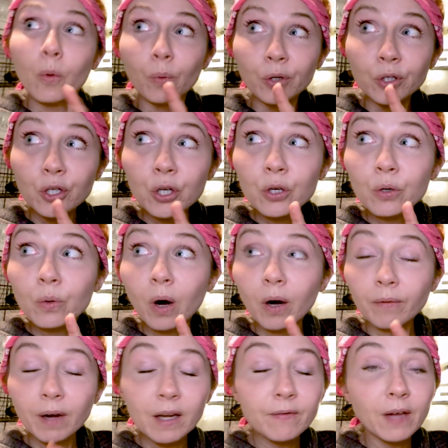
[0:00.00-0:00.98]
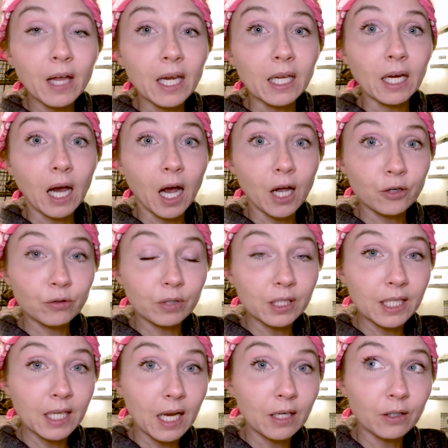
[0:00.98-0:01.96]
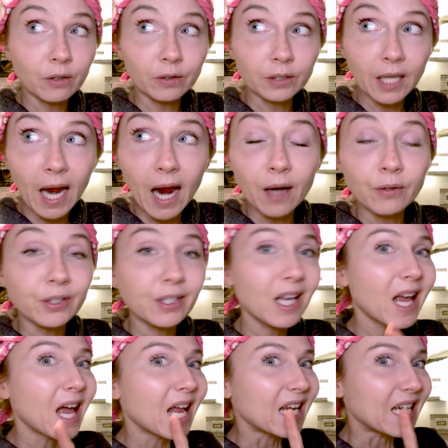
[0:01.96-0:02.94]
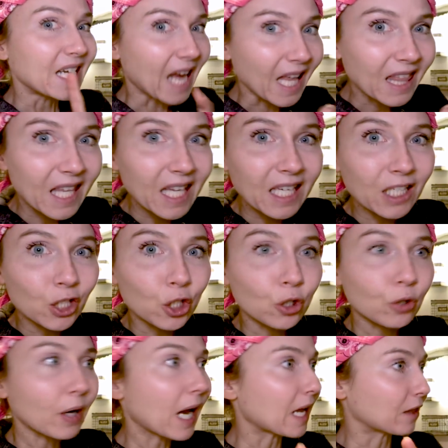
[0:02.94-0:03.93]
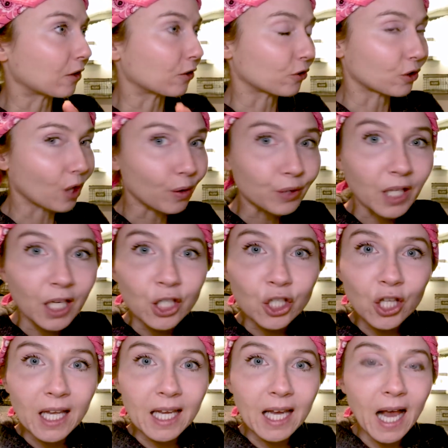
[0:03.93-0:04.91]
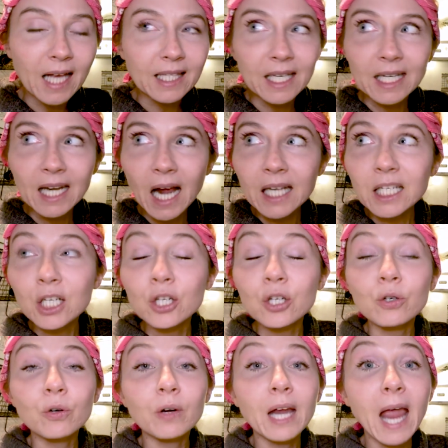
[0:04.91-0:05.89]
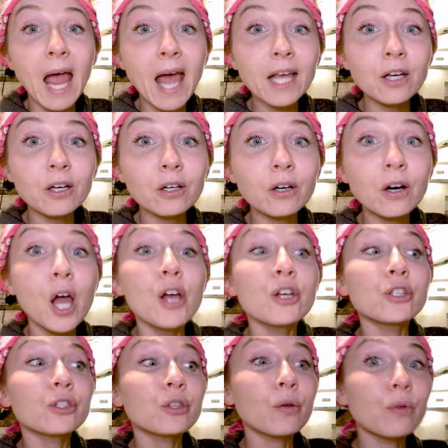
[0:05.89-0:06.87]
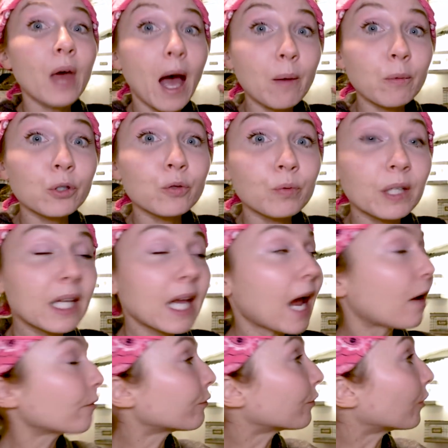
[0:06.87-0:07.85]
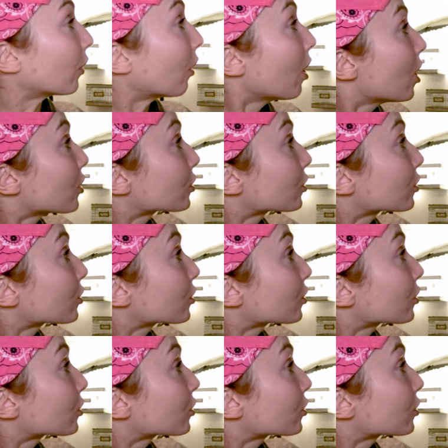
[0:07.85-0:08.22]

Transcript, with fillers: When you are renovating a one hundred ten year old house, nothing is straight. There's no such thing as a ninety degree angle, so that was really helpful.